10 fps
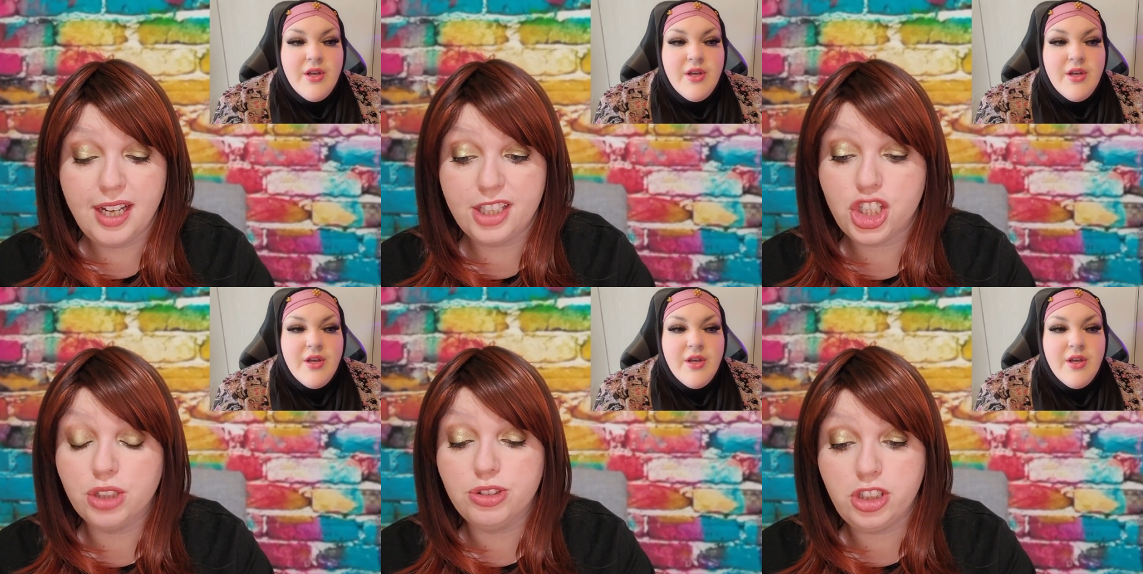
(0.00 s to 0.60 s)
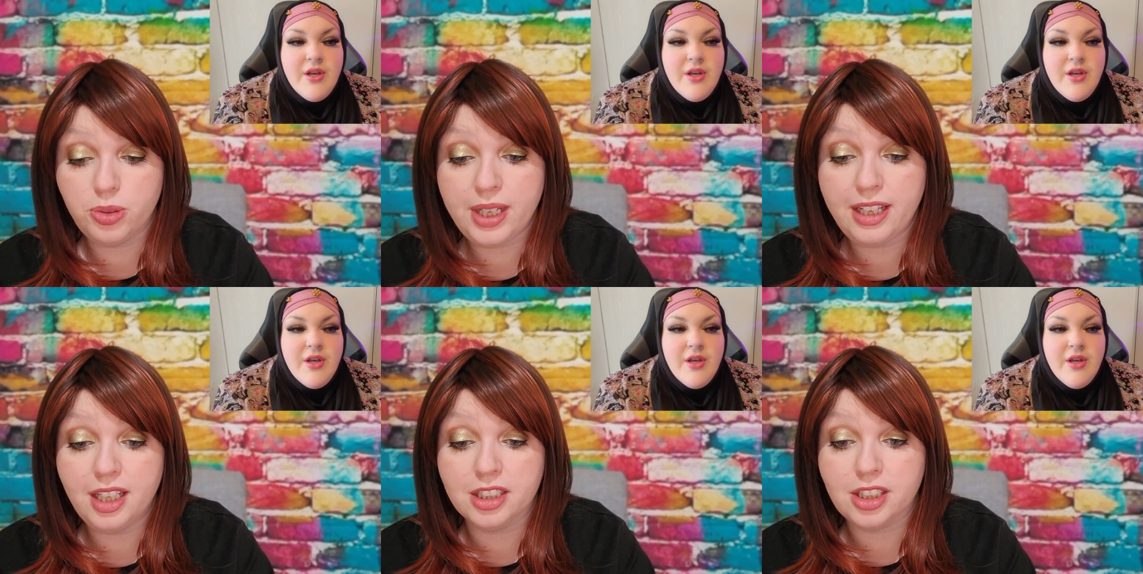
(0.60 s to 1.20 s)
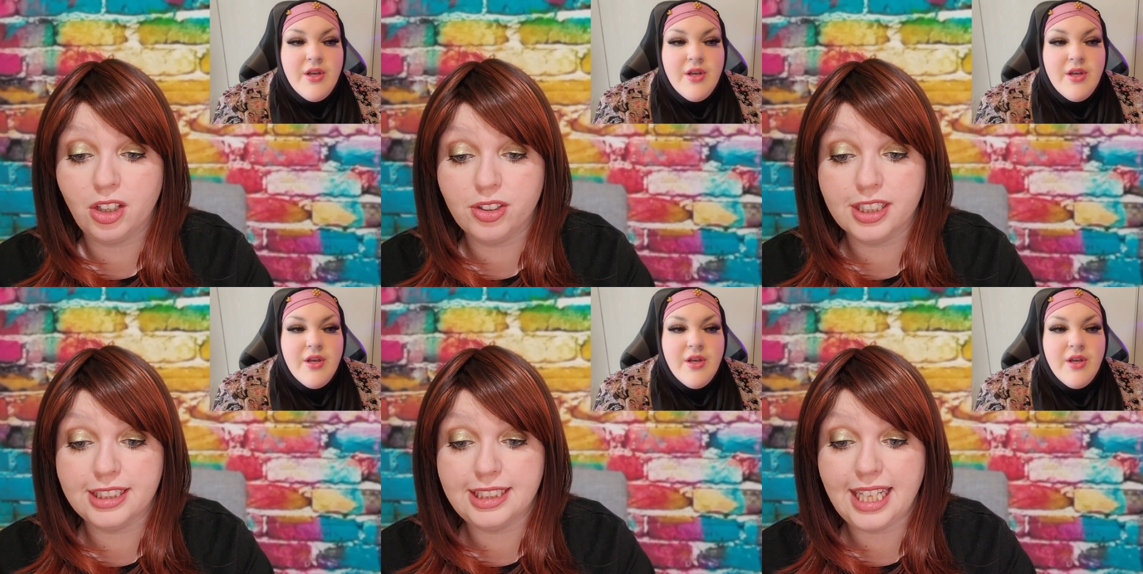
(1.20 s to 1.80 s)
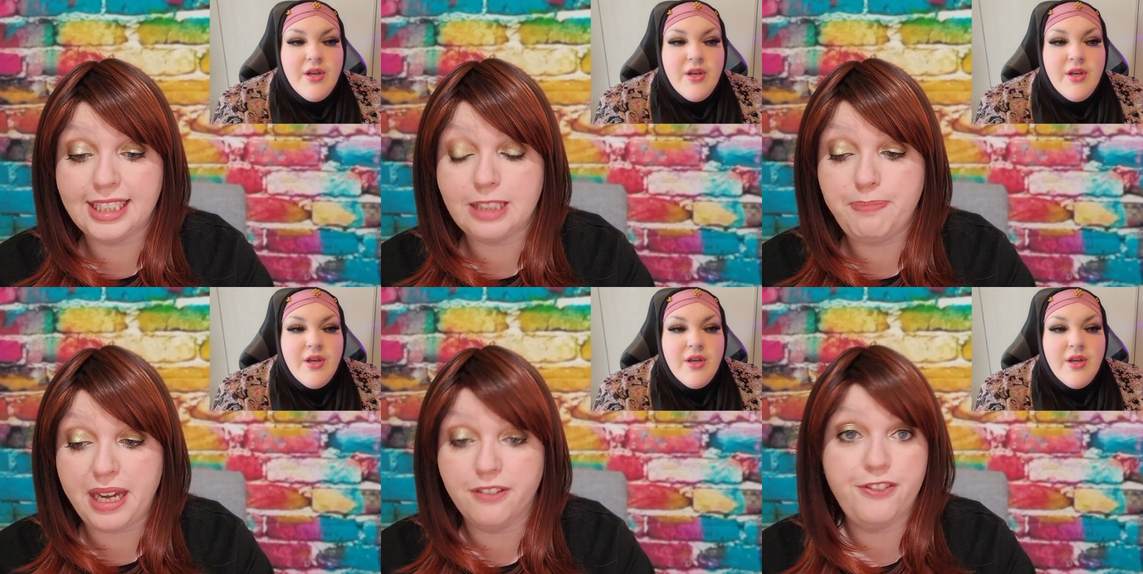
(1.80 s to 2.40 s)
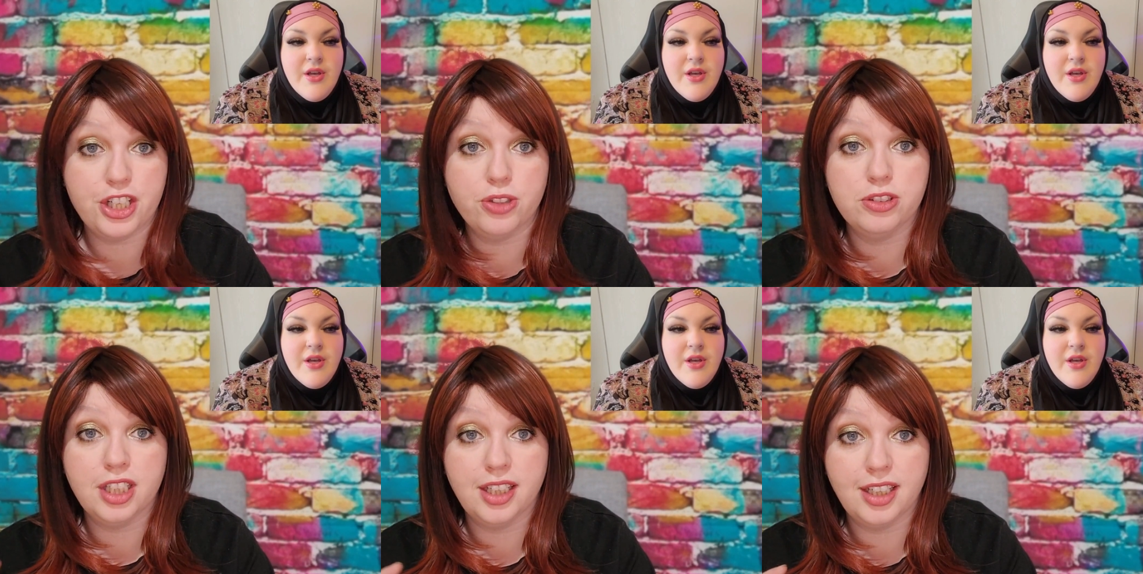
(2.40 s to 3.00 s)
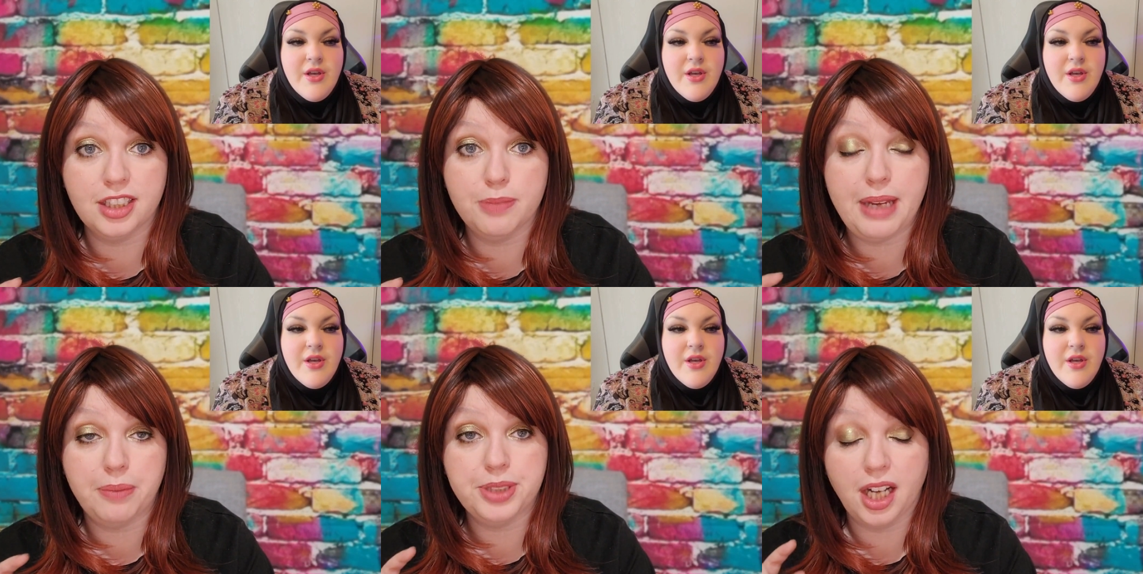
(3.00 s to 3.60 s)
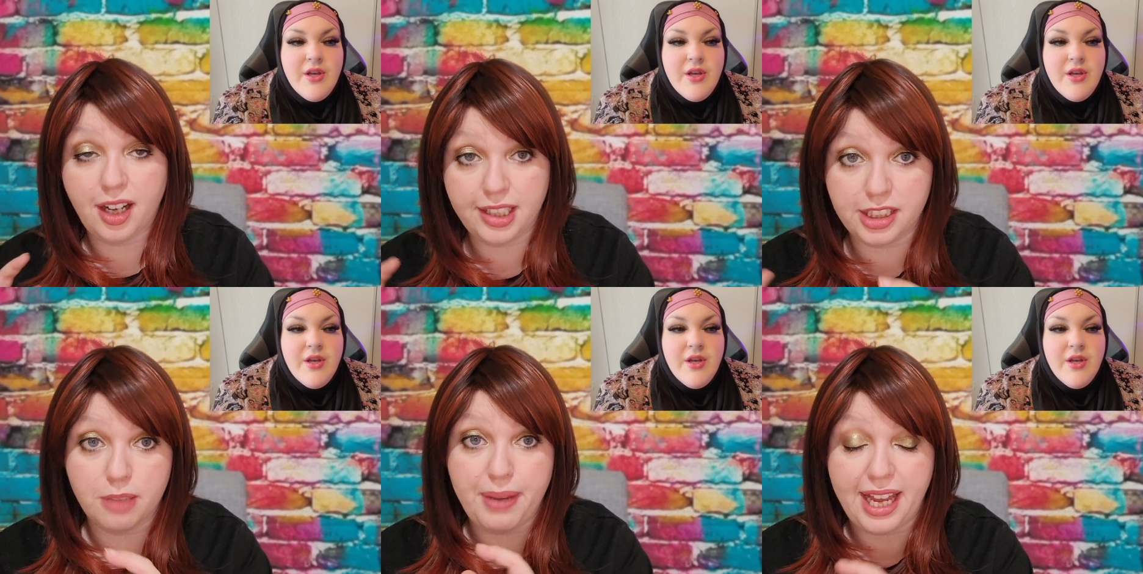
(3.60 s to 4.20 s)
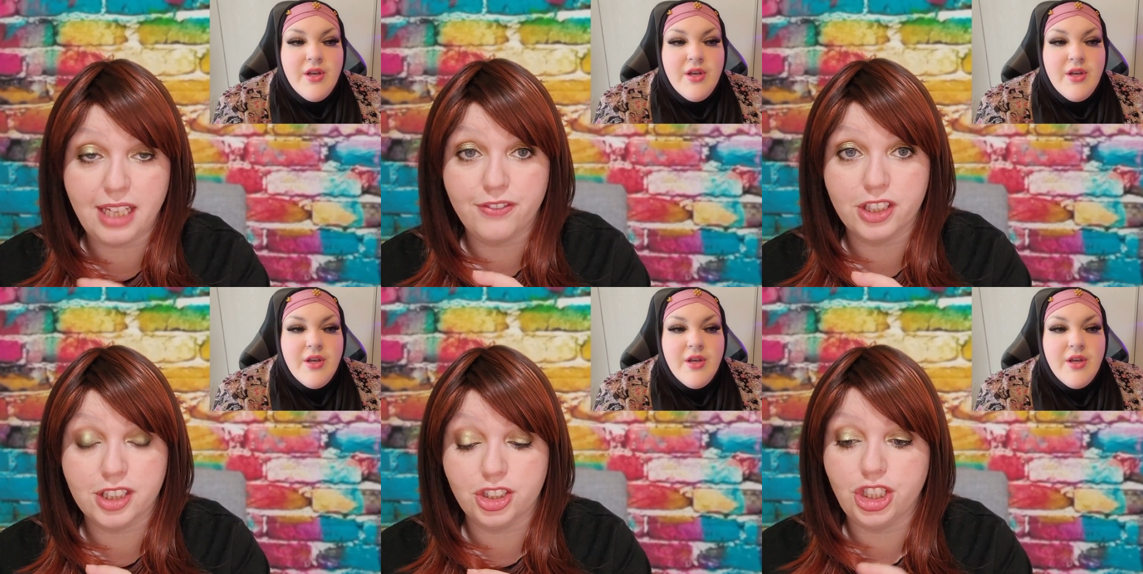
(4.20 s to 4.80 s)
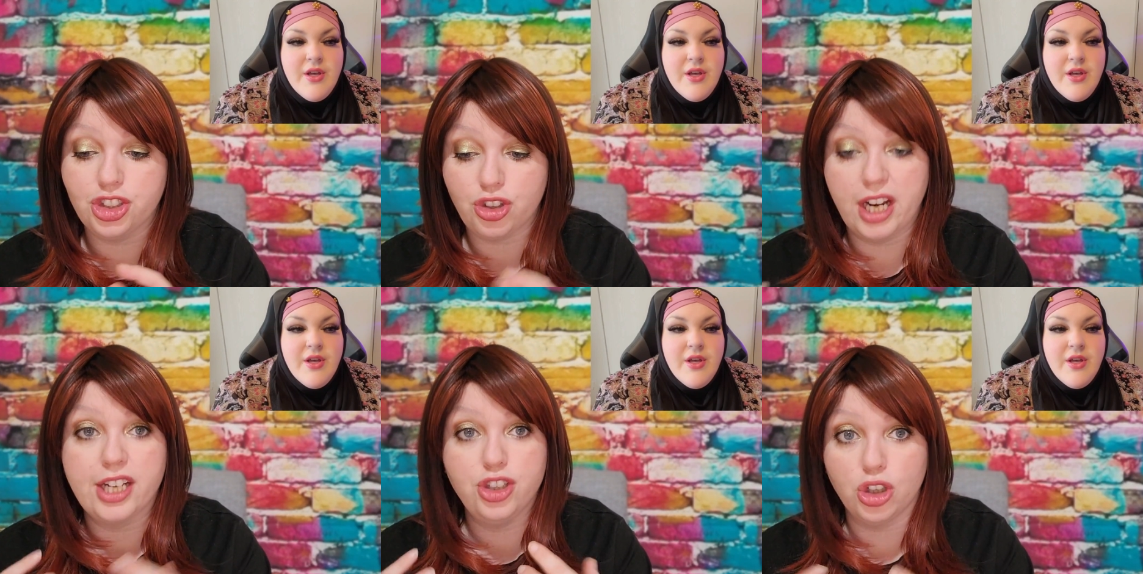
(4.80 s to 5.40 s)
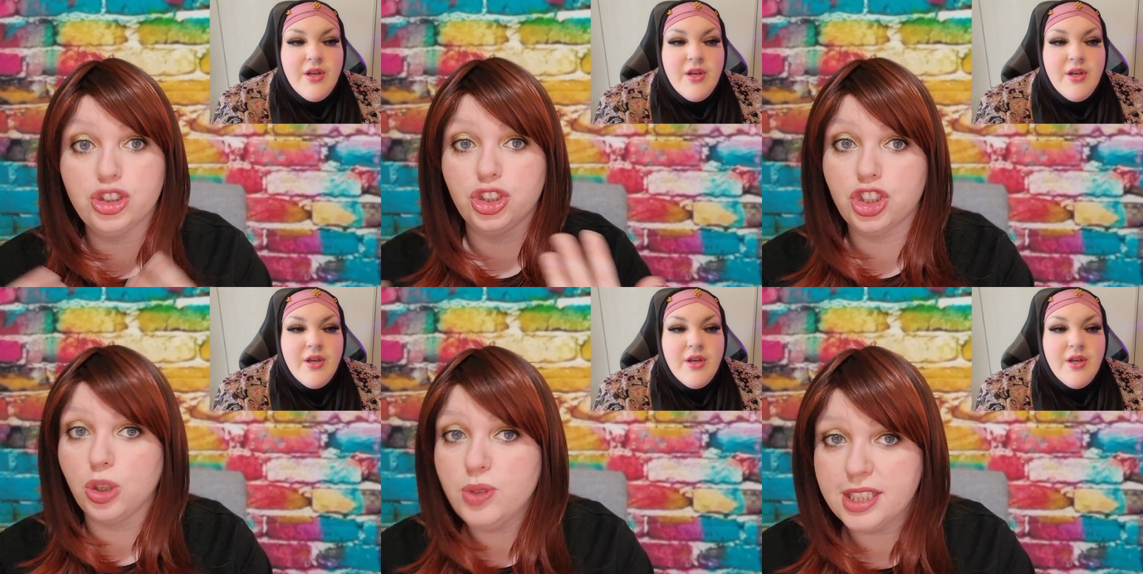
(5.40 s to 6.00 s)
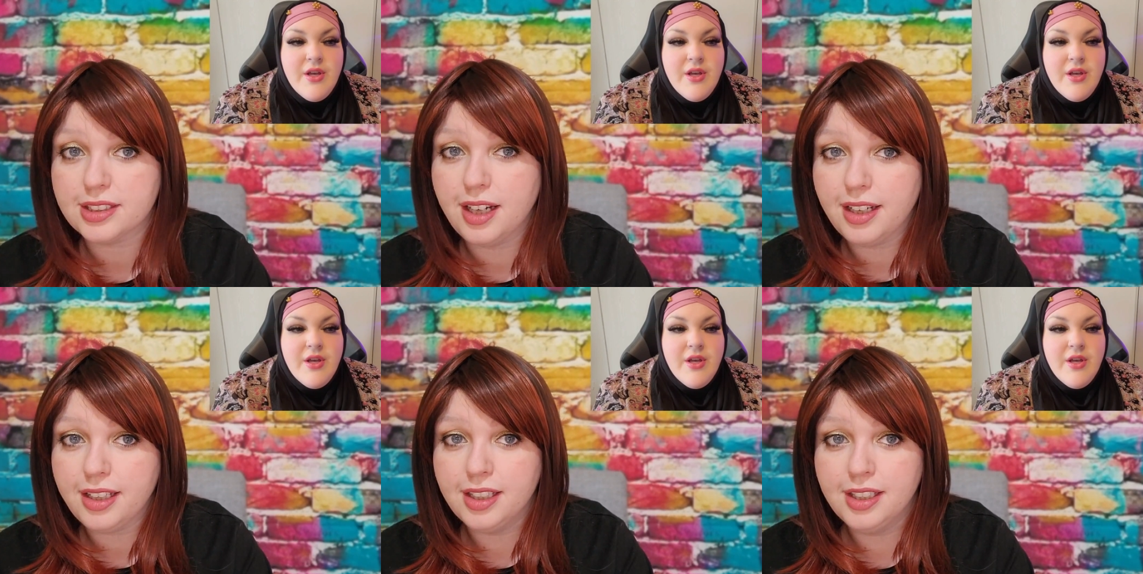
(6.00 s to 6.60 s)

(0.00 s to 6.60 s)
Speaker 1: She'll do it as long as it's beneficial to her to be able to hide the behaviors that she's trying not to show this guy,